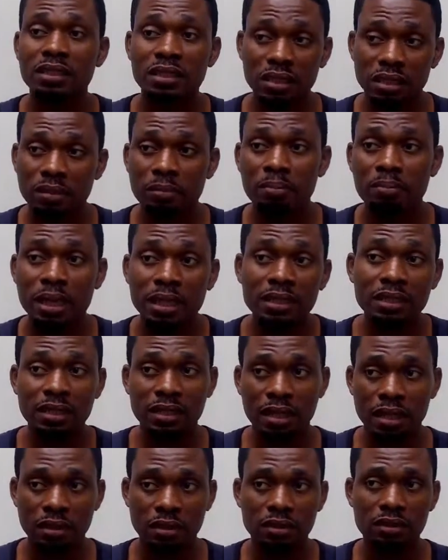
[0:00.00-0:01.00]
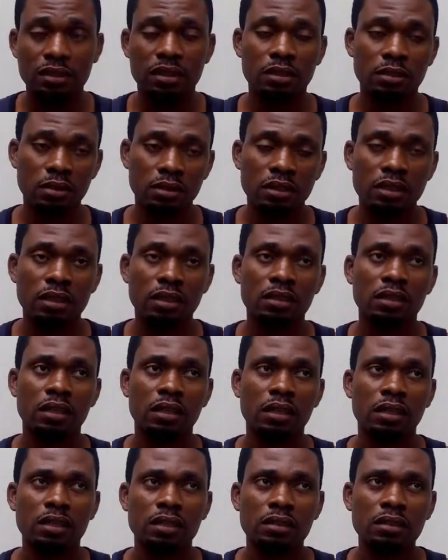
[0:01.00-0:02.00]
mendicants and all that.
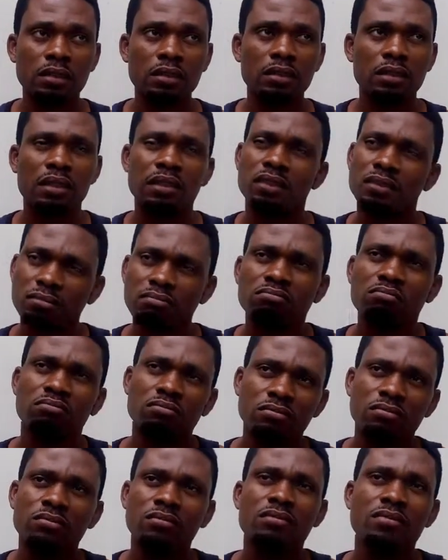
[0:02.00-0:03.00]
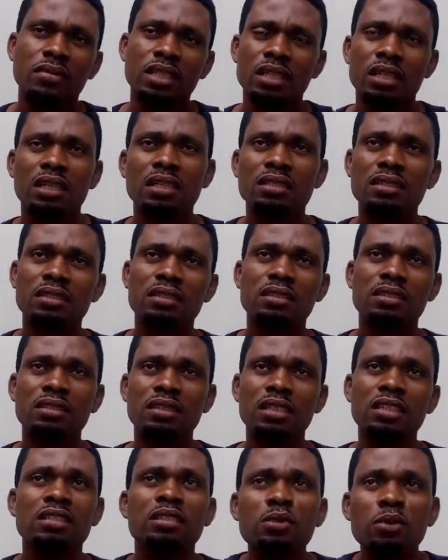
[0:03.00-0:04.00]
So
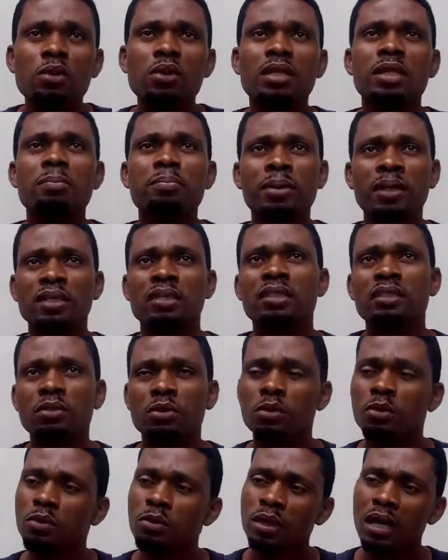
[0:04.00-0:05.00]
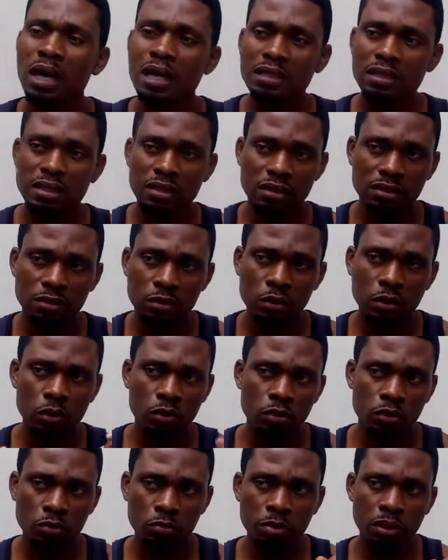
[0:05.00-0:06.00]
he's the only person who has his
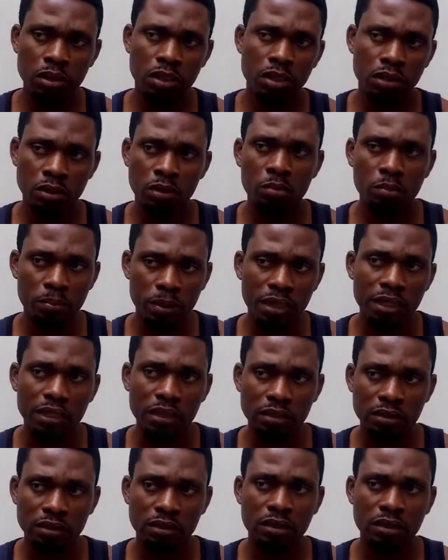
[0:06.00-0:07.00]
whole body complete.